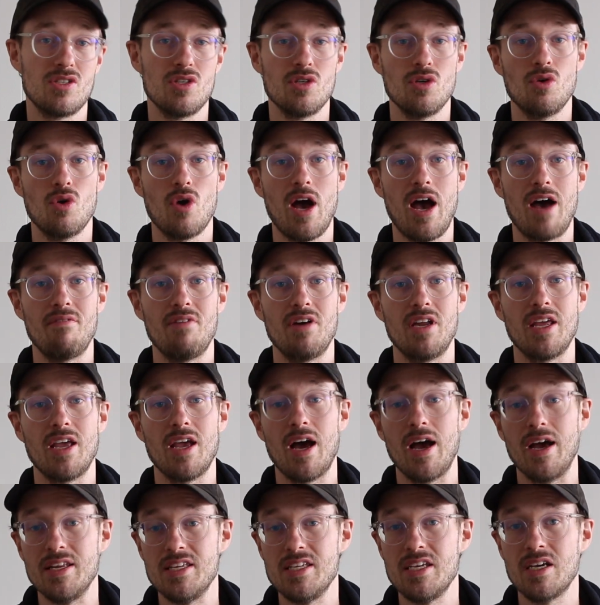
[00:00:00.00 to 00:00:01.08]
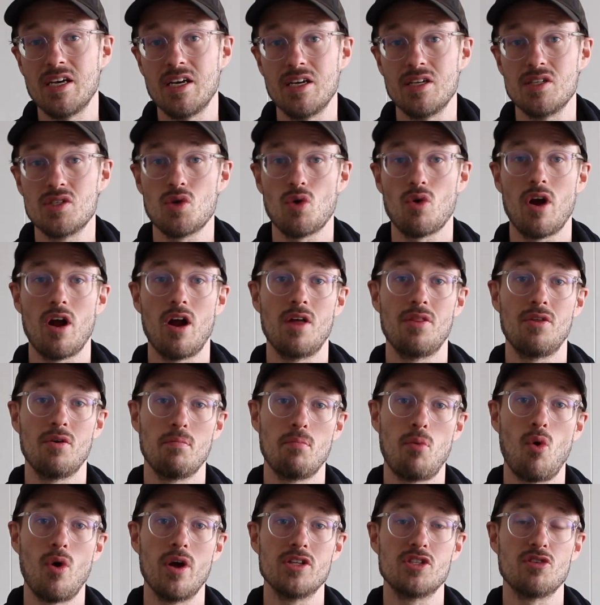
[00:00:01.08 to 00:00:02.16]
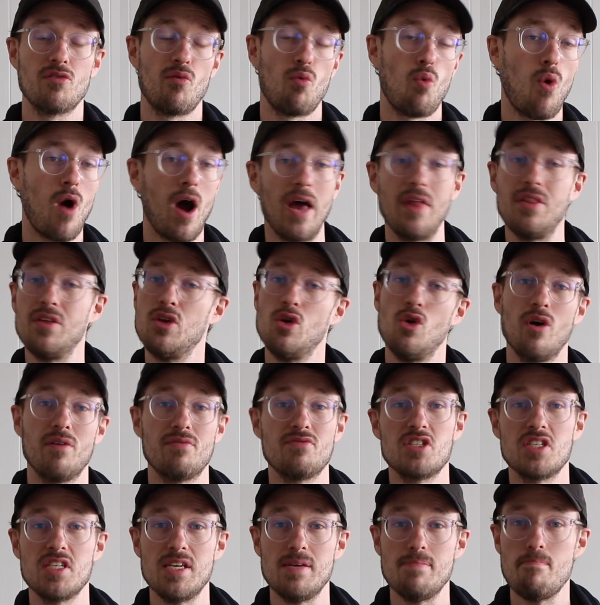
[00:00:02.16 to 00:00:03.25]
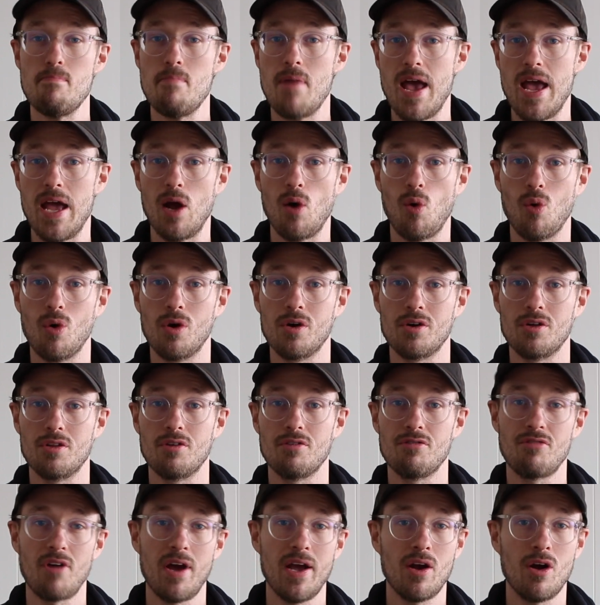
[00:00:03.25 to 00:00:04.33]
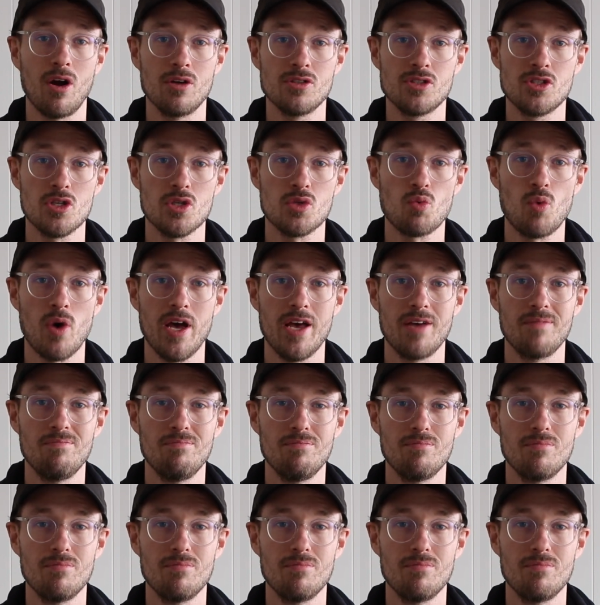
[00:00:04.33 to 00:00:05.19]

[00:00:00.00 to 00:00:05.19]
Do you have any ideas or other points of why the UFC may order their fight cards this way?